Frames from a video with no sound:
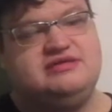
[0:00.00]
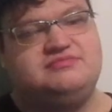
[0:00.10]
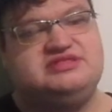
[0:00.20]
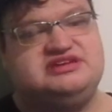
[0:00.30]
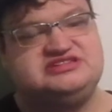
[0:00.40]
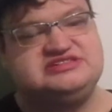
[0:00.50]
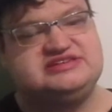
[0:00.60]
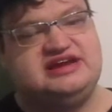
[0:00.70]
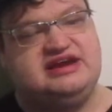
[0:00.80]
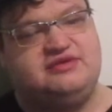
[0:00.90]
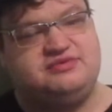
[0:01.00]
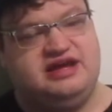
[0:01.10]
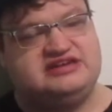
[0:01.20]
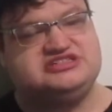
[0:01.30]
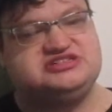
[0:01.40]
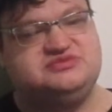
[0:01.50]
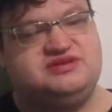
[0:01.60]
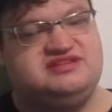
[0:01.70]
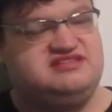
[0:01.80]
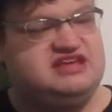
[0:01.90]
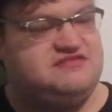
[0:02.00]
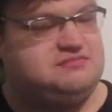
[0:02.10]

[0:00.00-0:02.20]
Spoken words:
But then she's like, I actually want to save